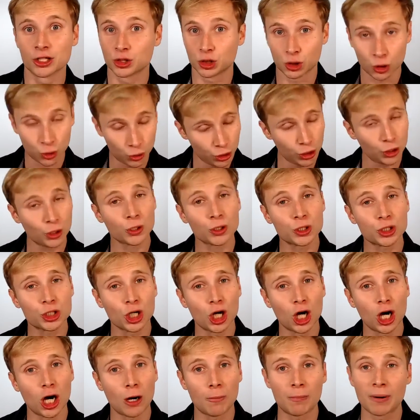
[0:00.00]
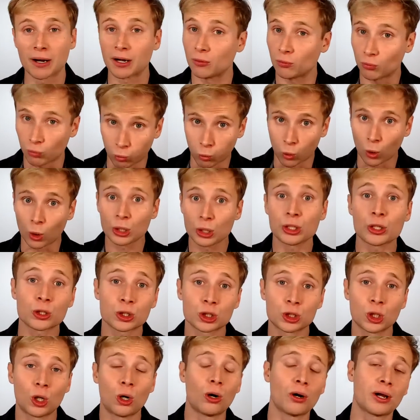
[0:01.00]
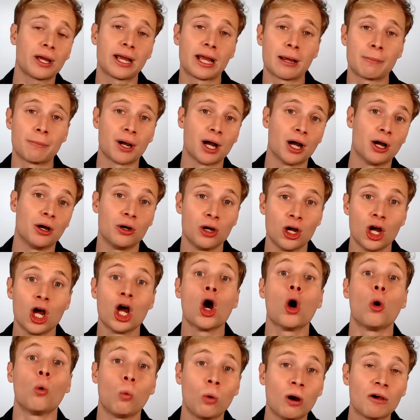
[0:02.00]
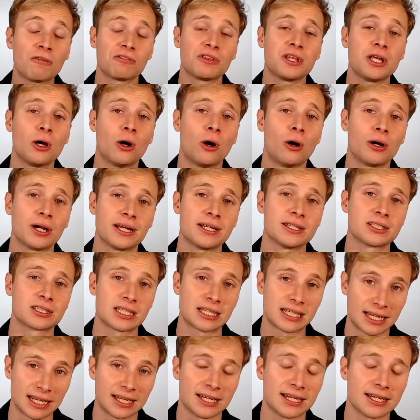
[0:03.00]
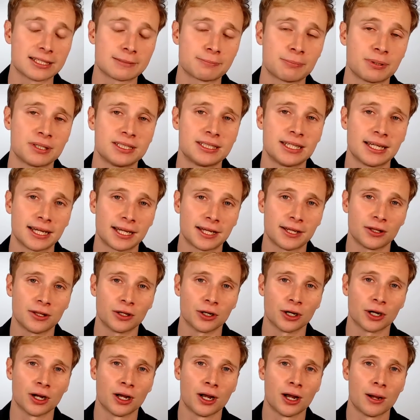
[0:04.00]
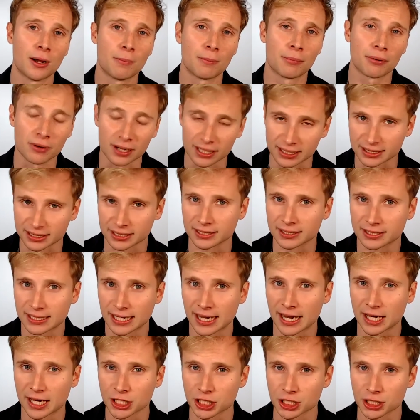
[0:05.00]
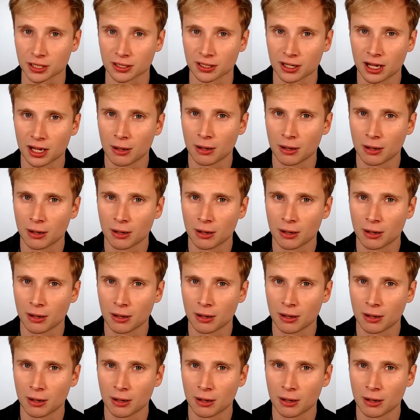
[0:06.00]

to your job and what you're talking about with the audience in this particular presentation.